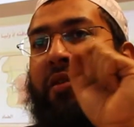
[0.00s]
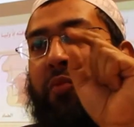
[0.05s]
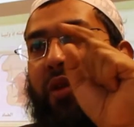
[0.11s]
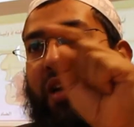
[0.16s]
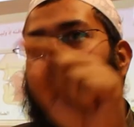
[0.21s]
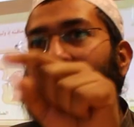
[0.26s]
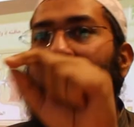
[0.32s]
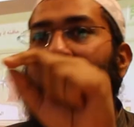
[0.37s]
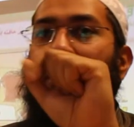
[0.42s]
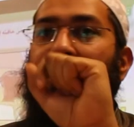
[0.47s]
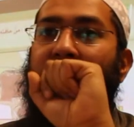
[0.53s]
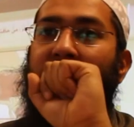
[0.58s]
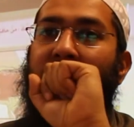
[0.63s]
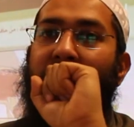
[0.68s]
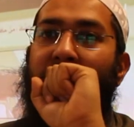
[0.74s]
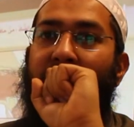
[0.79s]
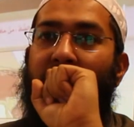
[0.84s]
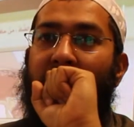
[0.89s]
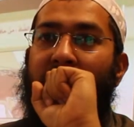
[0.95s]
will touch
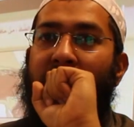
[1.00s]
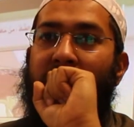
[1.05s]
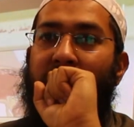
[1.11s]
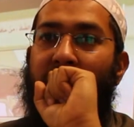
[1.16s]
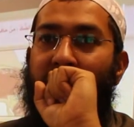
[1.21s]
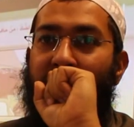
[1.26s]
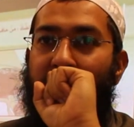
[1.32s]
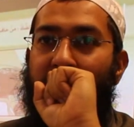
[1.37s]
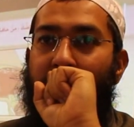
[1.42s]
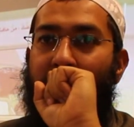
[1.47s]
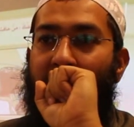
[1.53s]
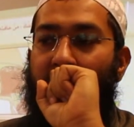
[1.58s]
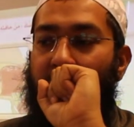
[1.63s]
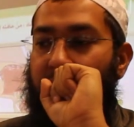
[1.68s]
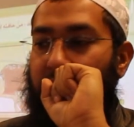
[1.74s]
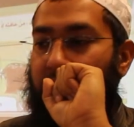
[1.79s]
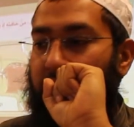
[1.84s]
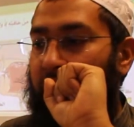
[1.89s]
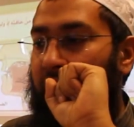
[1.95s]
the front of the
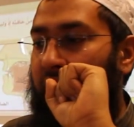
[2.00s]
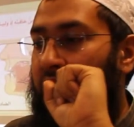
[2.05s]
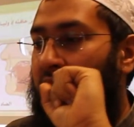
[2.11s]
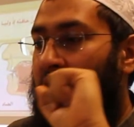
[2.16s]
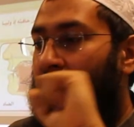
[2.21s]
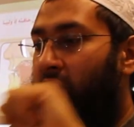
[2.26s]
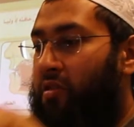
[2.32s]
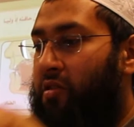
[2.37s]
mouth, right?